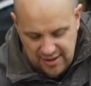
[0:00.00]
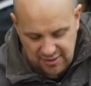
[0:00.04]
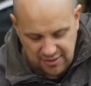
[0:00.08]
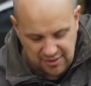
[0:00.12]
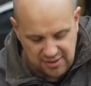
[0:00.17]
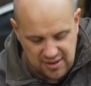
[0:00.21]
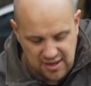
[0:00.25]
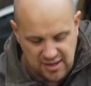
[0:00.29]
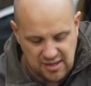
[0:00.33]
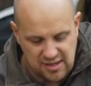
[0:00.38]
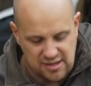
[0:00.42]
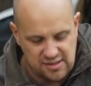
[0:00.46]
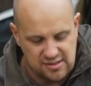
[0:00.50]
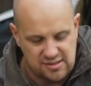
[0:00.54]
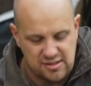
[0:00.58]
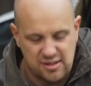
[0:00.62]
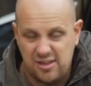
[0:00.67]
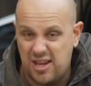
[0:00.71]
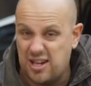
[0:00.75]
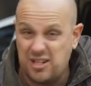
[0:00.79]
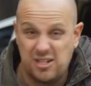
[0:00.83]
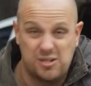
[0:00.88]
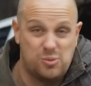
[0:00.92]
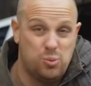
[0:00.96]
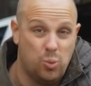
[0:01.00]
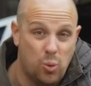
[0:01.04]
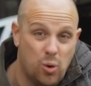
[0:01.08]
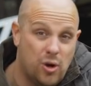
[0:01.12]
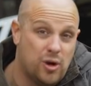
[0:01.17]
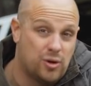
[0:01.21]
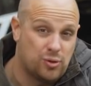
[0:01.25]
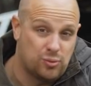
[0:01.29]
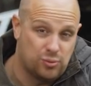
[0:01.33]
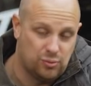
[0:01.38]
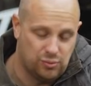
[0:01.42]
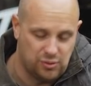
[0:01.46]
other thing is they just
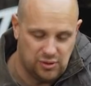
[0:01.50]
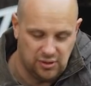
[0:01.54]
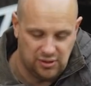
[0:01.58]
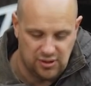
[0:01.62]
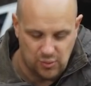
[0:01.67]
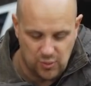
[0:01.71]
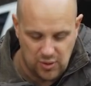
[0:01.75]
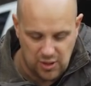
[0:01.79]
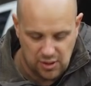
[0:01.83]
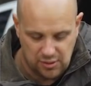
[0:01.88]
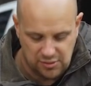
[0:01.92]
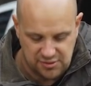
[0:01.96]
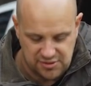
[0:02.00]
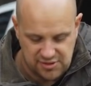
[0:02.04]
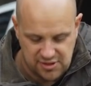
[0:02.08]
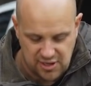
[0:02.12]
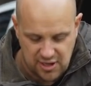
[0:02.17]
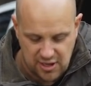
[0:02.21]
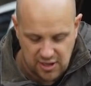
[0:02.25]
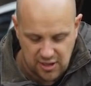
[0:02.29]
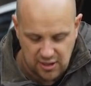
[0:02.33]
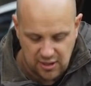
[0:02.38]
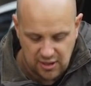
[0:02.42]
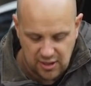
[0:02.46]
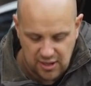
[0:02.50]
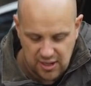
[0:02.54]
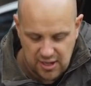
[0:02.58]
work really well. So